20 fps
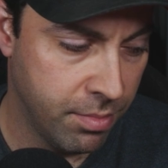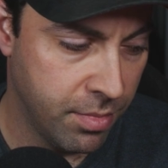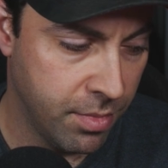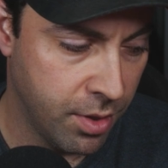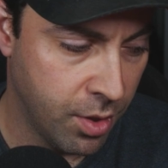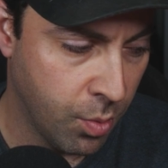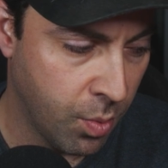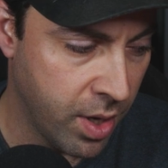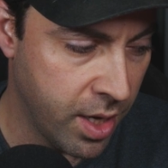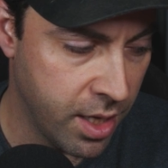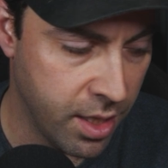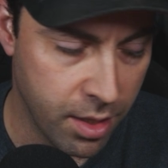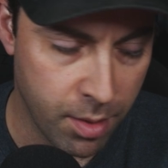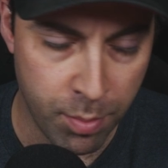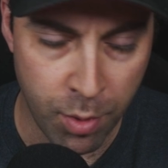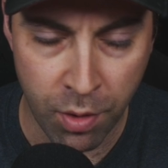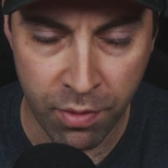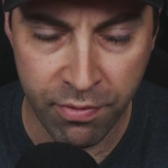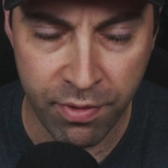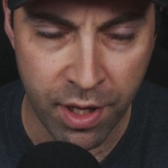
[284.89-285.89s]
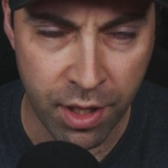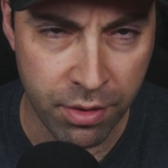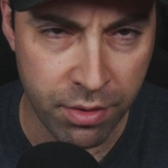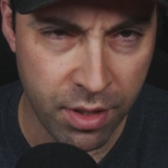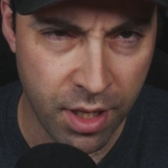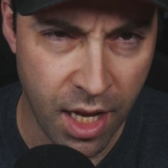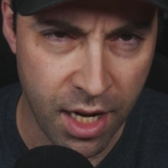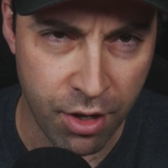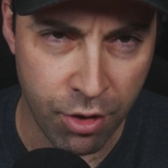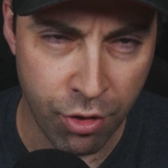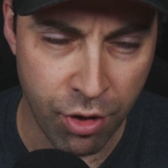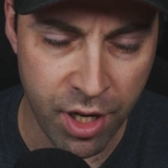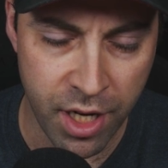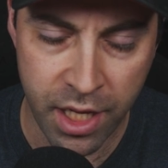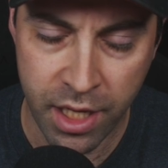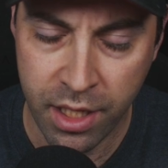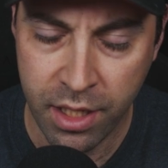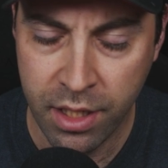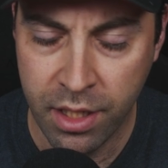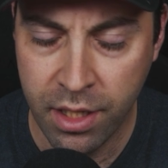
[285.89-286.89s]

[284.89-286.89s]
the way the bolt felt, kind of gritty.